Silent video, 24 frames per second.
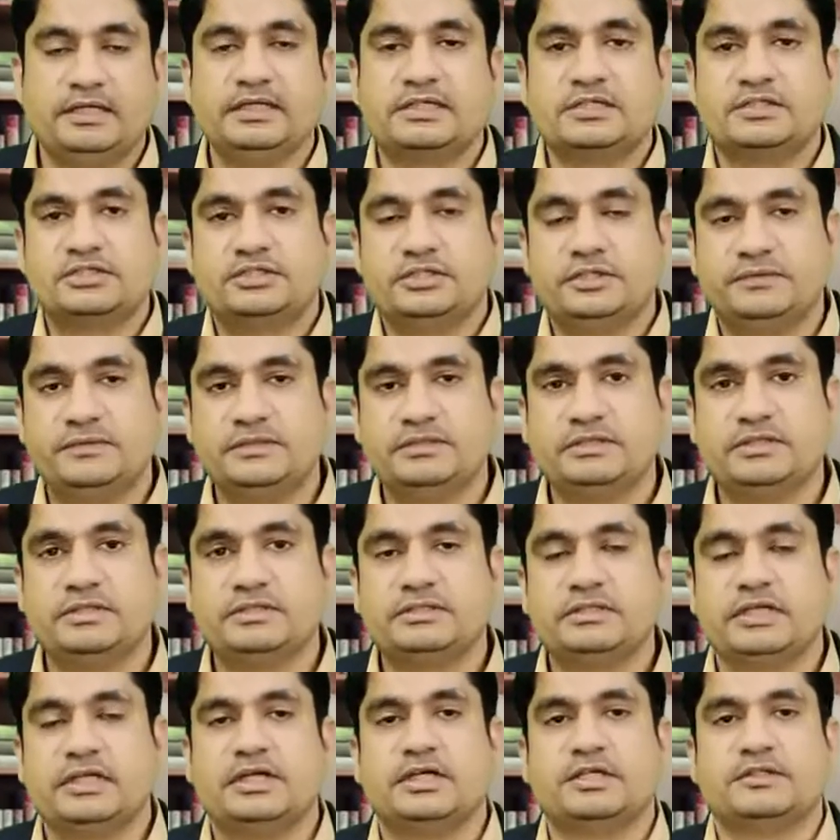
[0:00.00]
its
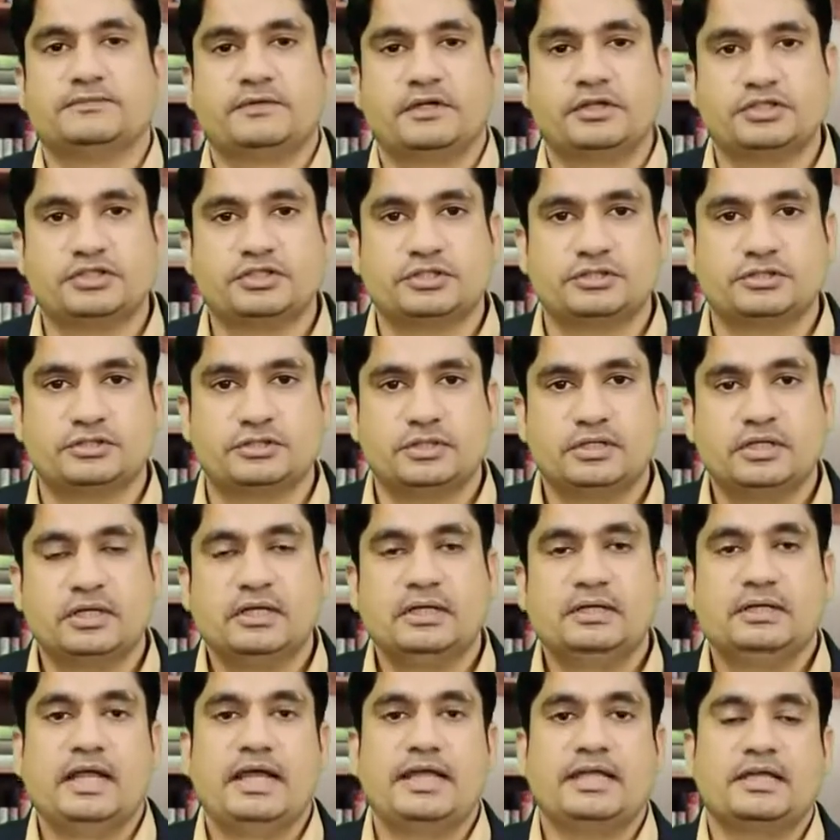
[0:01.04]
divisions and its functions
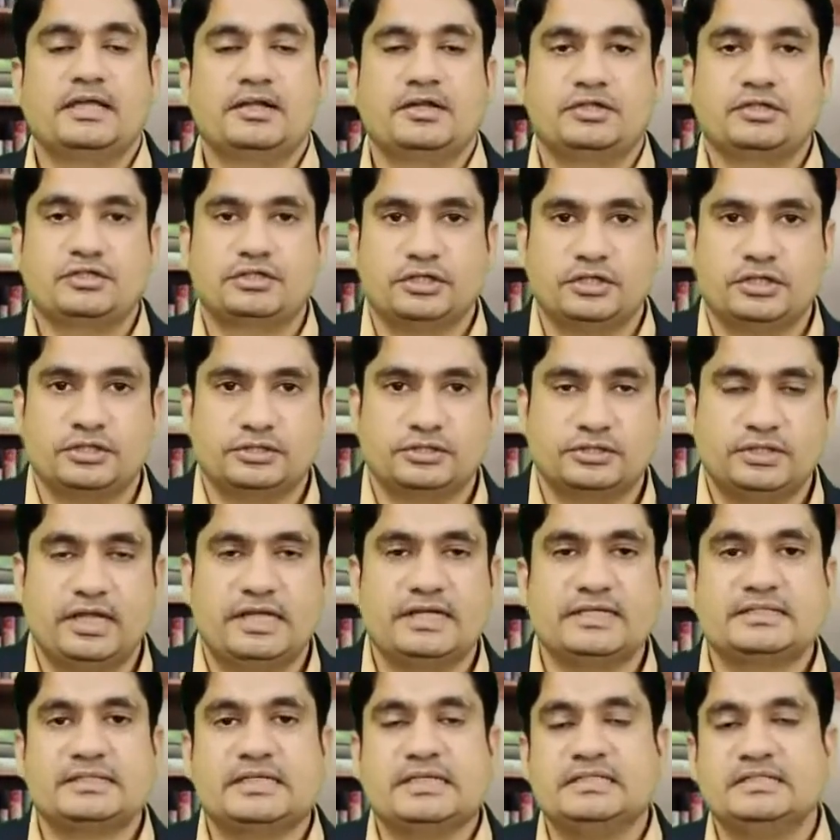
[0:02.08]
like research,
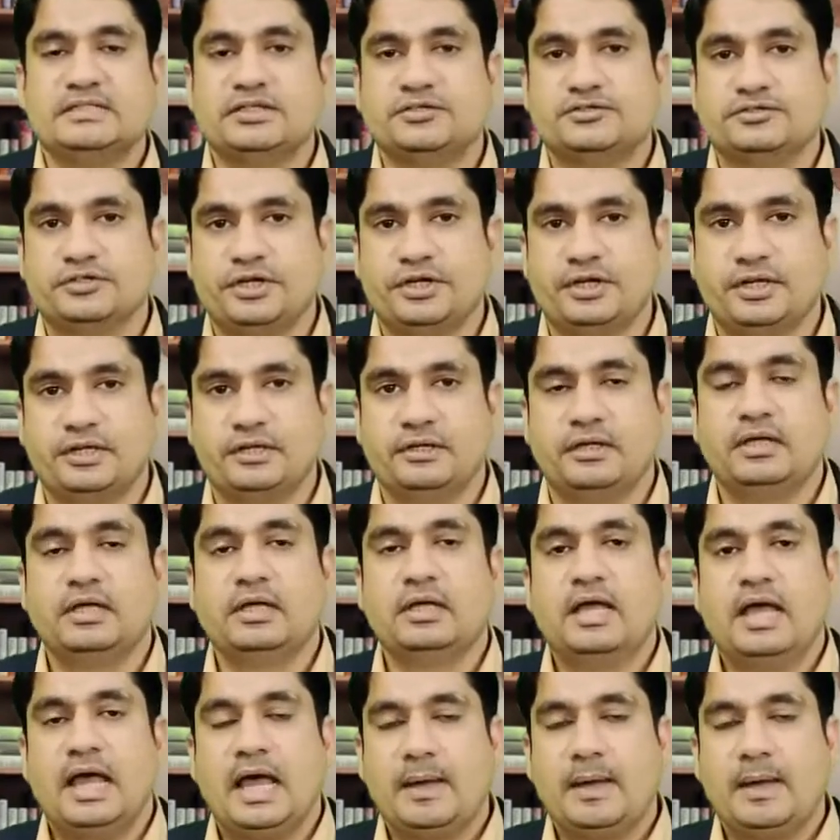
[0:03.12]
like sales and trading,